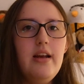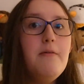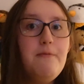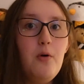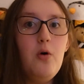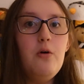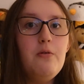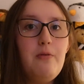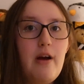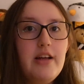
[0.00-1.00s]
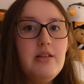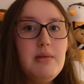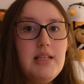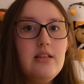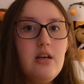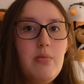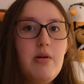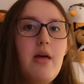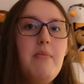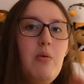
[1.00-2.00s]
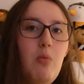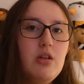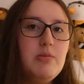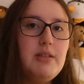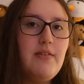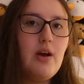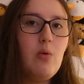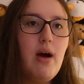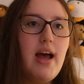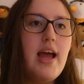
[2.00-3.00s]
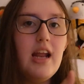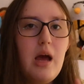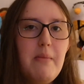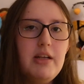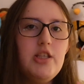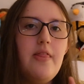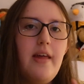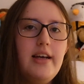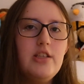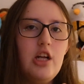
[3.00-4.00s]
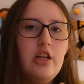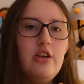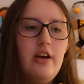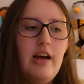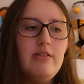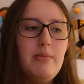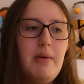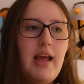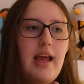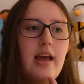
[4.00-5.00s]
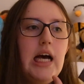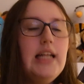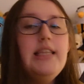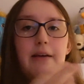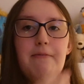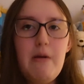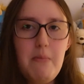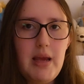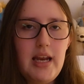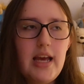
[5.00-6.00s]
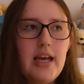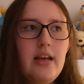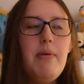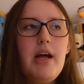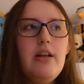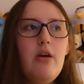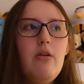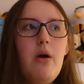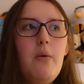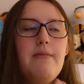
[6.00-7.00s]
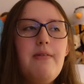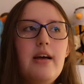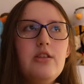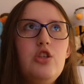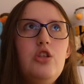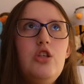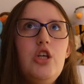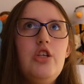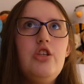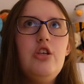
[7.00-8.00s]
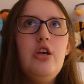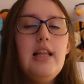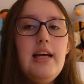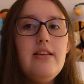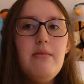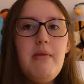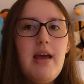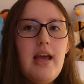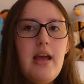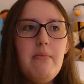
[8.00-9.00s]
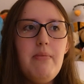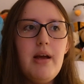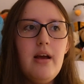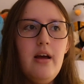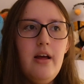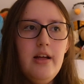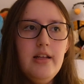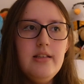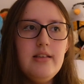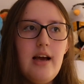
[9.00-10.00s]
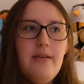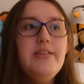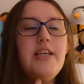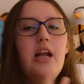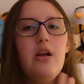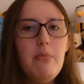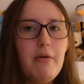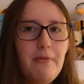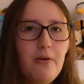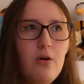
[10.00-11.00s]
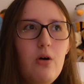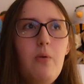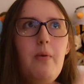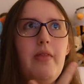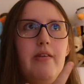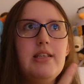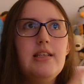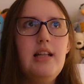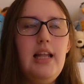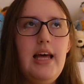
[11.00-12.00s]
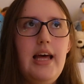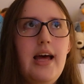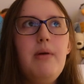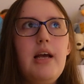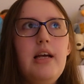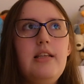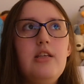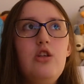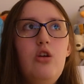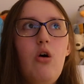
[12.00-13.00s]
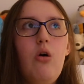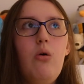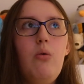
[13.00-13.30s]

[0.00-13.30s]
for Freya to misinterpret them in one specific way, and I imagine that is going to turn out to be a different meaning, but I don't know if that's just clear to me because I've seen it done before, or whether it's clear because it's not